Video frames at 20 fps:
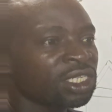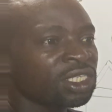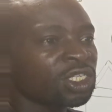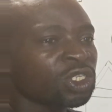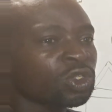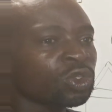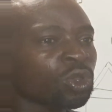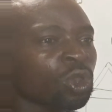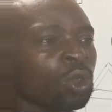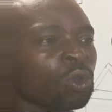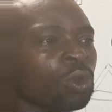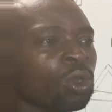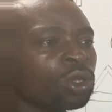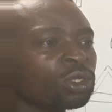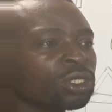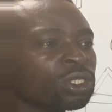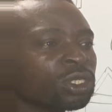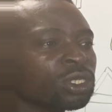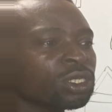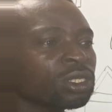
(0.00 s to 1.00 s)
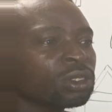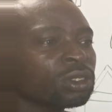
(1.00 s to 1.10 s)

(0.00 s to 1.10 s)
It is called what?